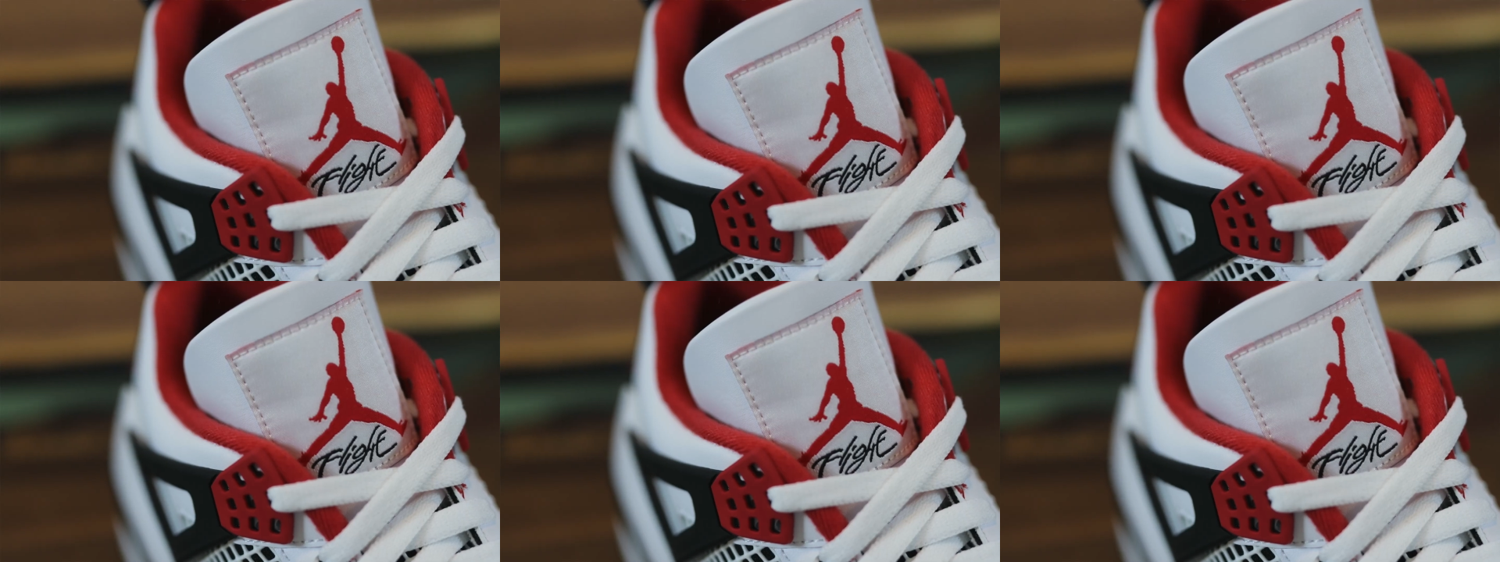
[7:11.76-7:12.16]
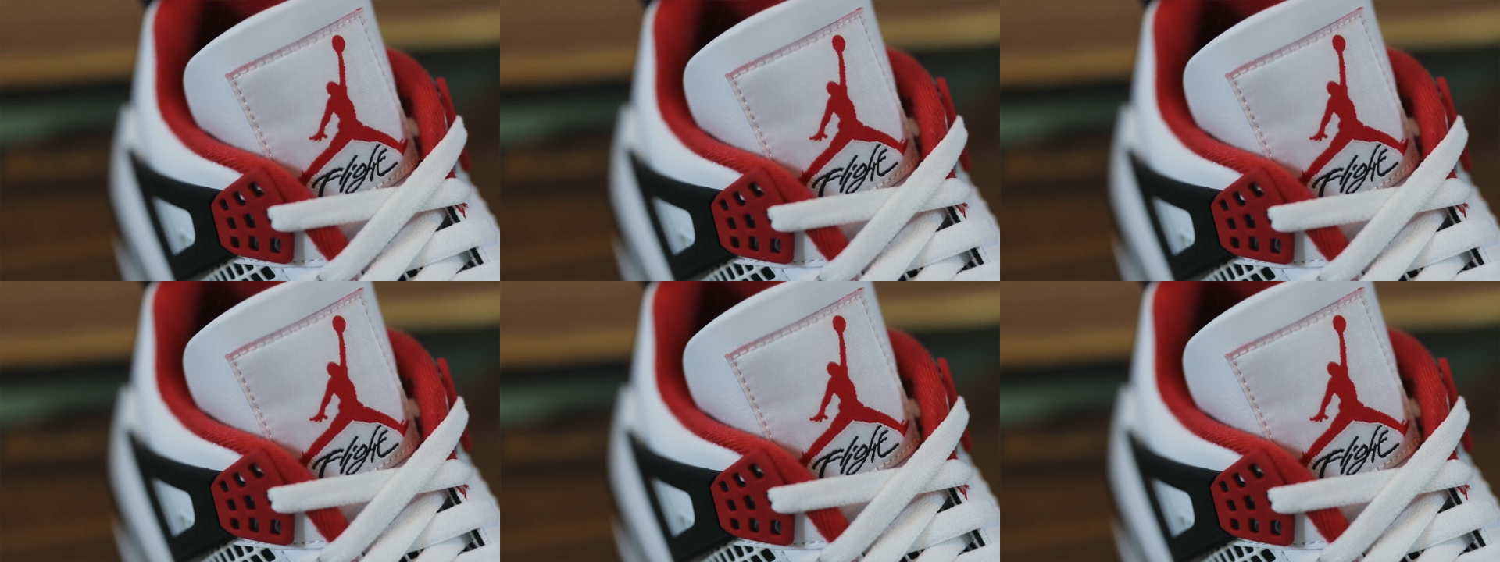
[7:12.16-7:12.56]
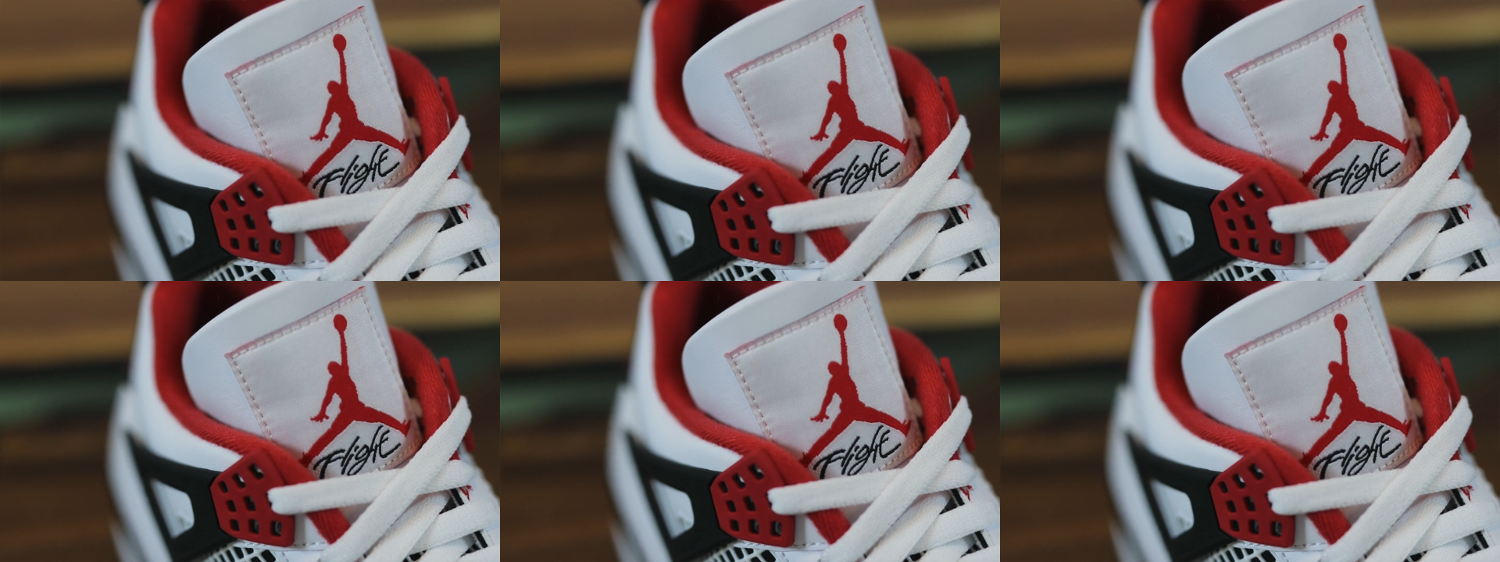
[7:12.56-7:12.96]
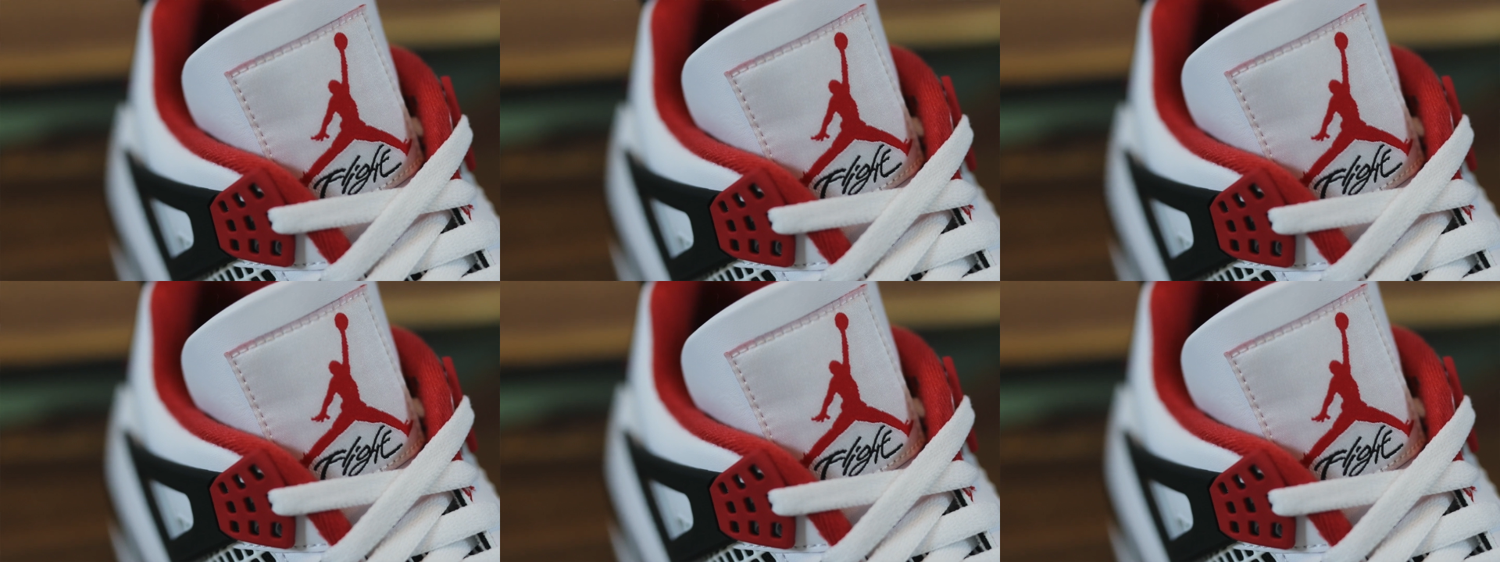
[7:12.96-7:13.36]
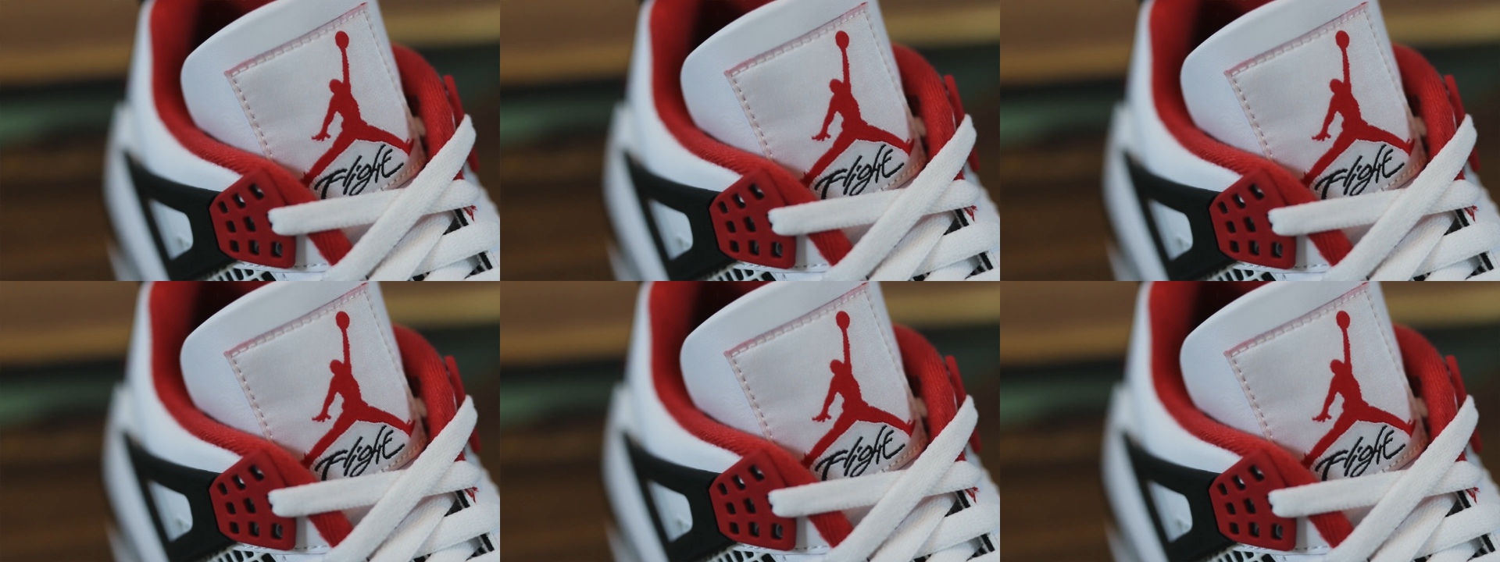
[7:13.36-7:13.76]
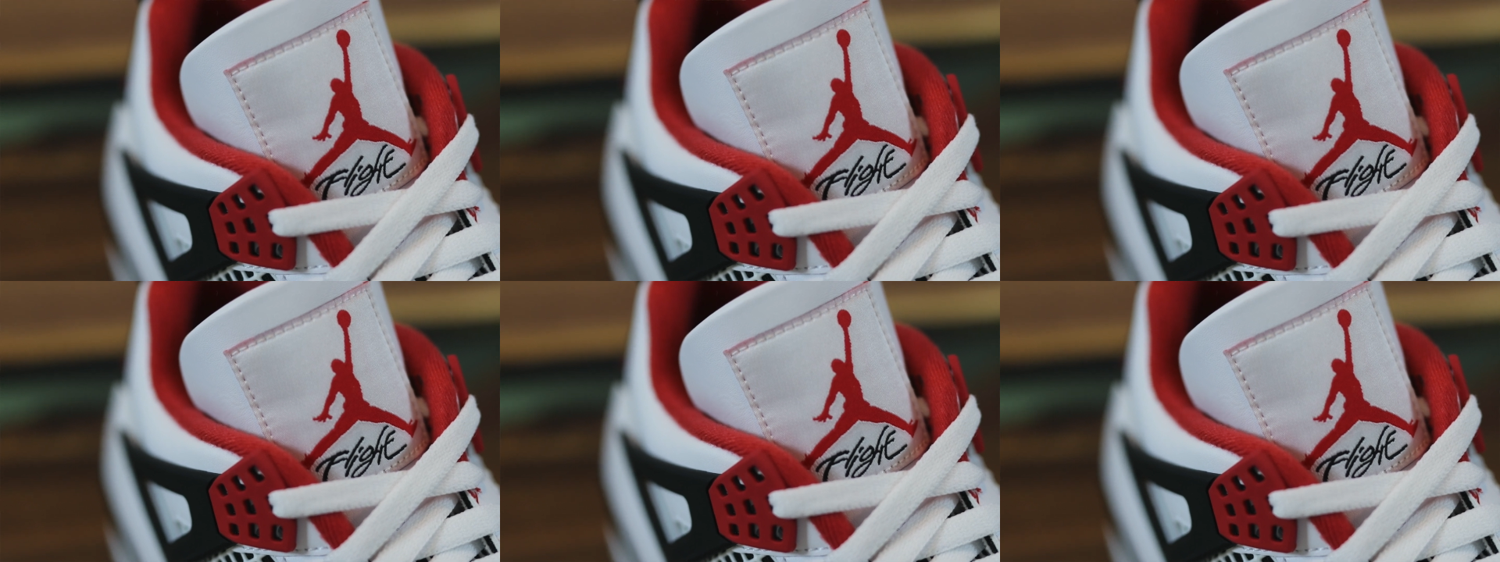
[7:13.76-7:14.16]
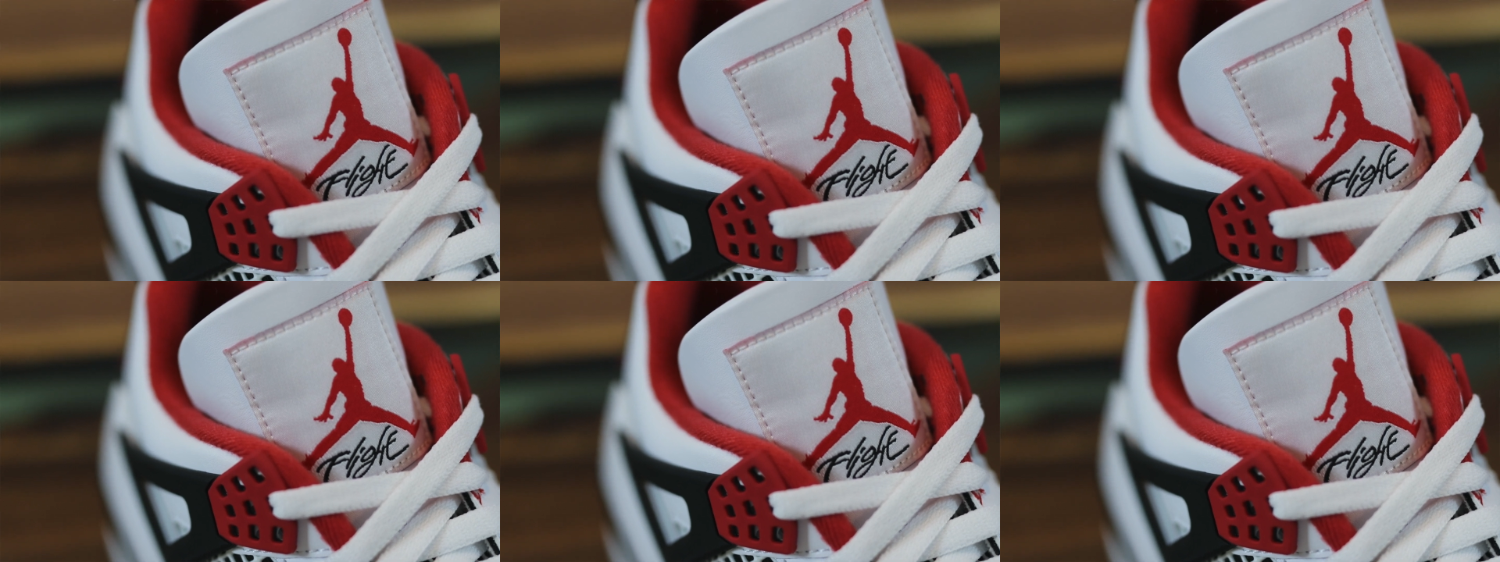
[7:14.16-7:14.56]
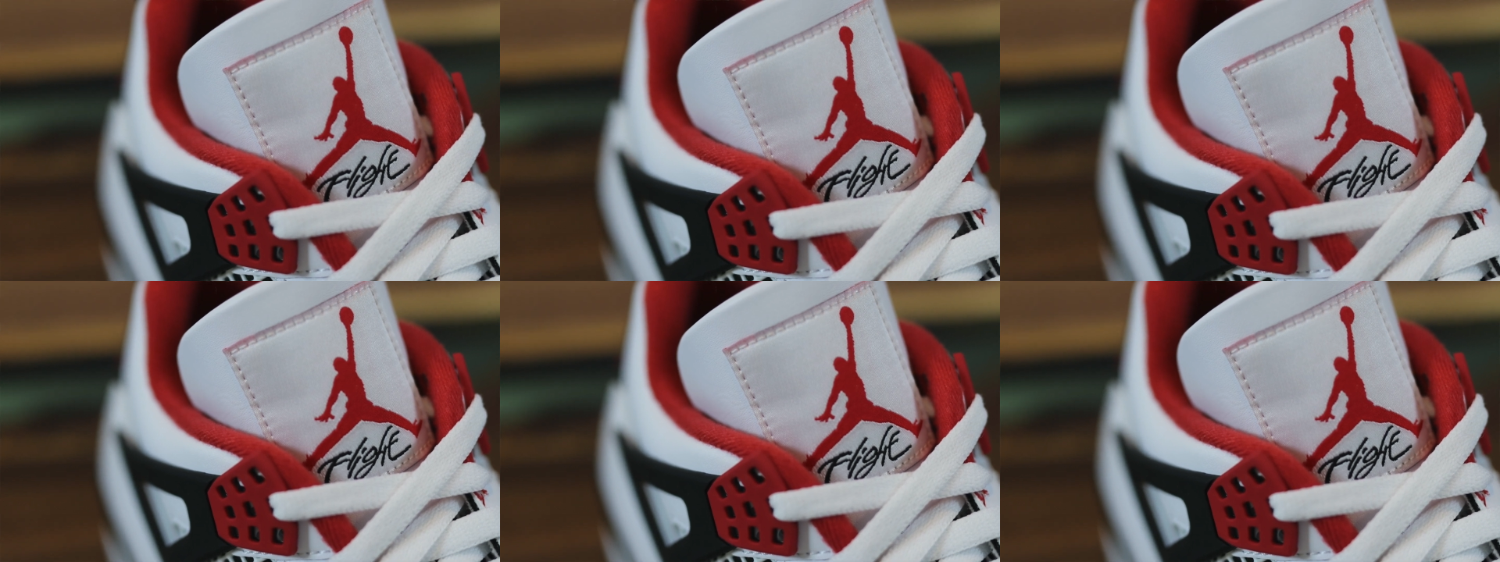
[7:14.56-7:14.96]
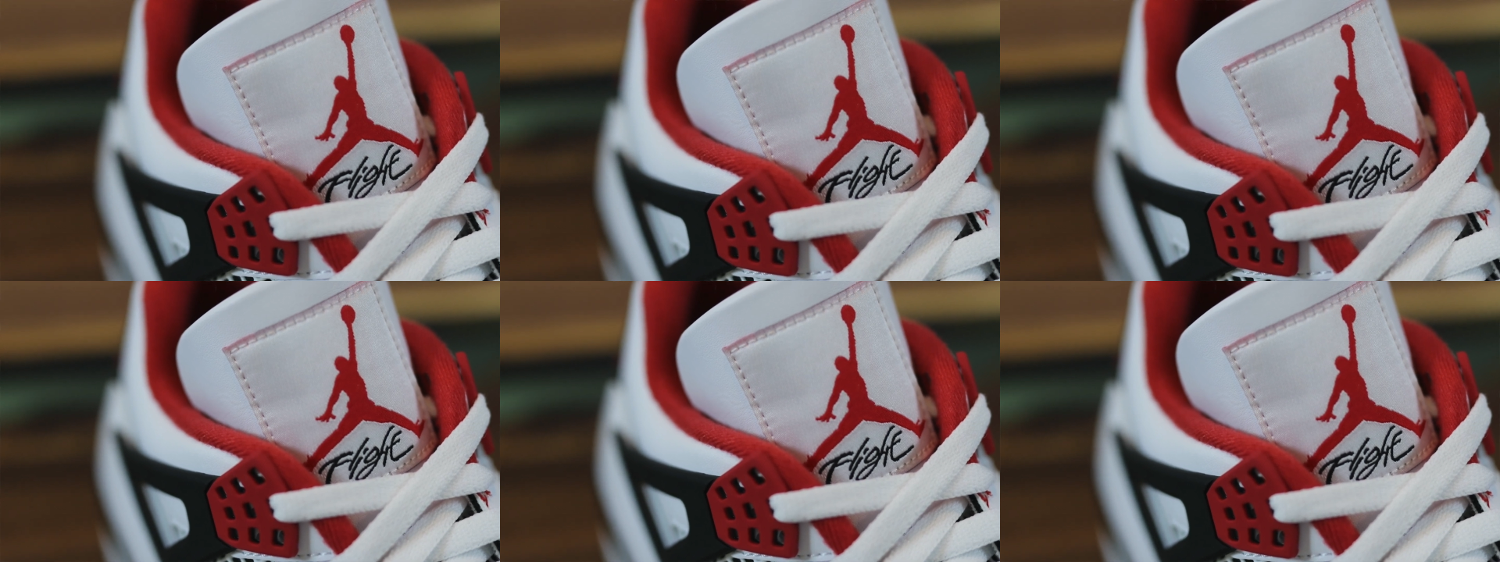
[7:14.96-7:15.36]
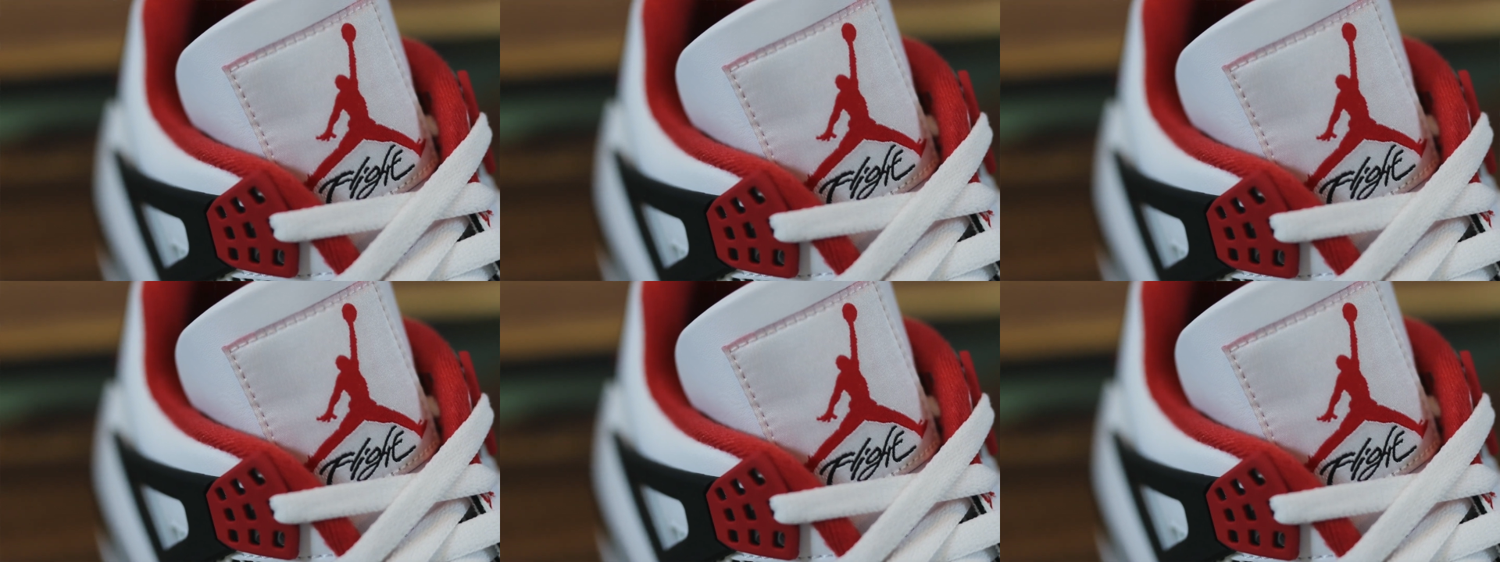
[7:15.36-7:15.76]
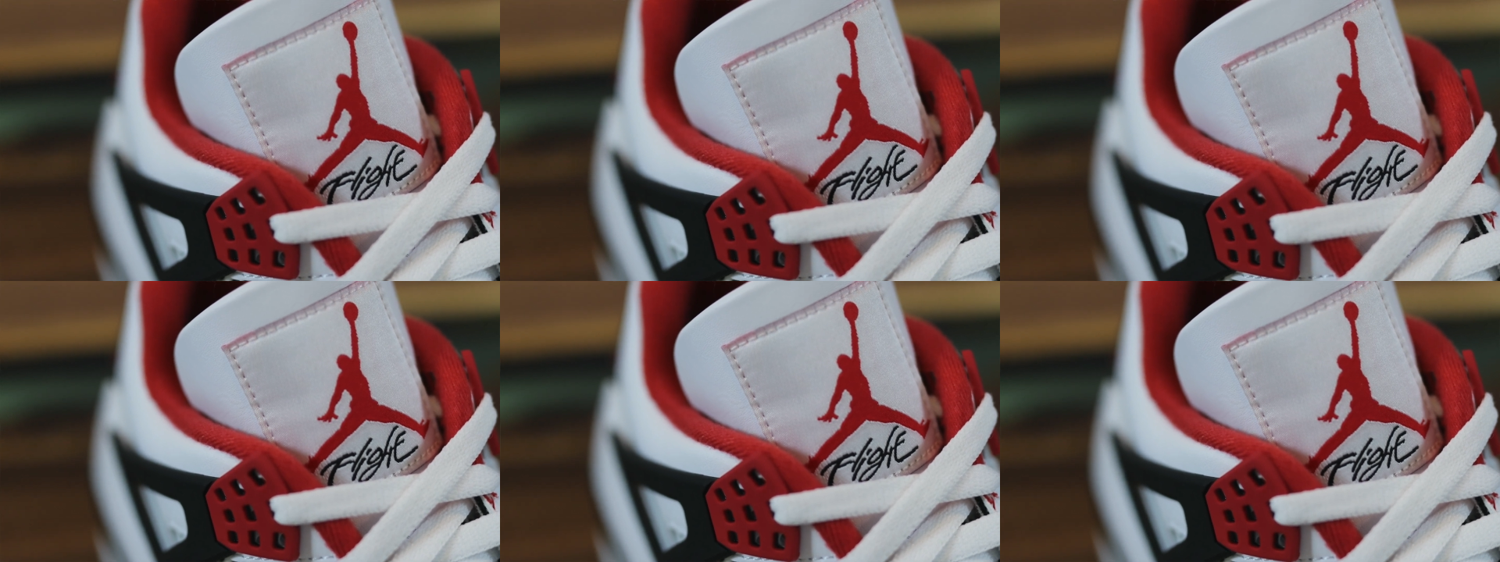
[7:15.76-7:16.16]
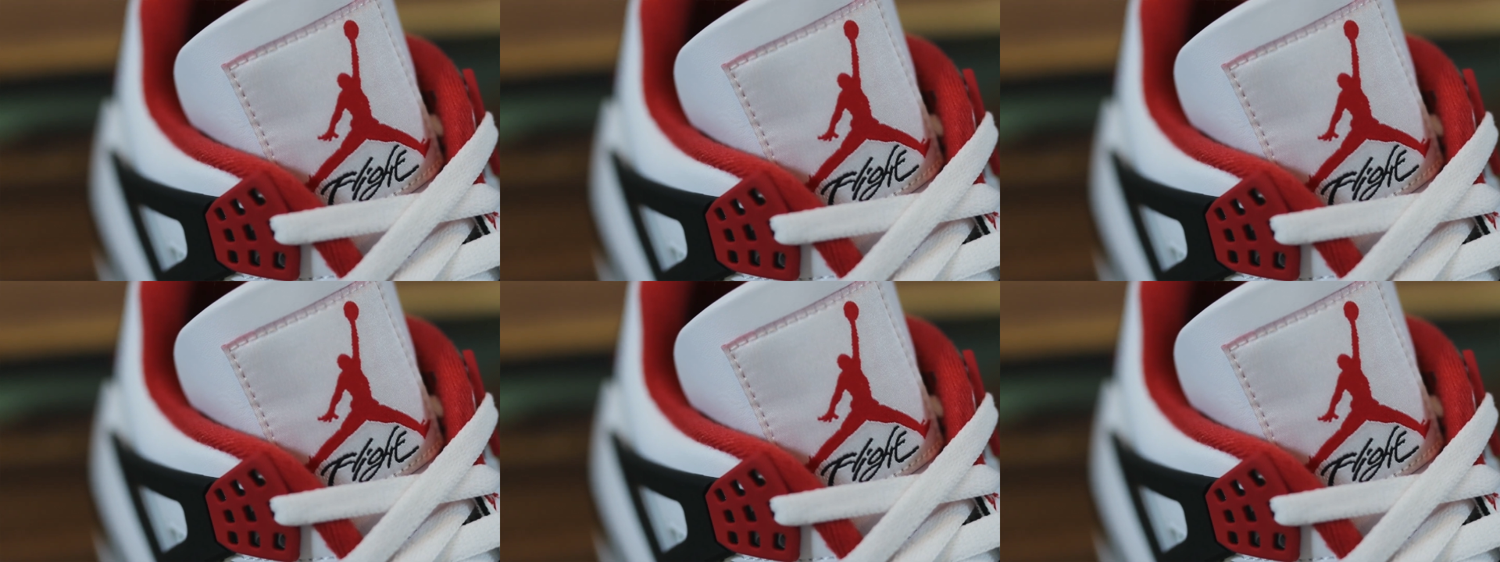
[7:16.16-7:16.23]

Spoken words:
Nobody's mouth can be seen.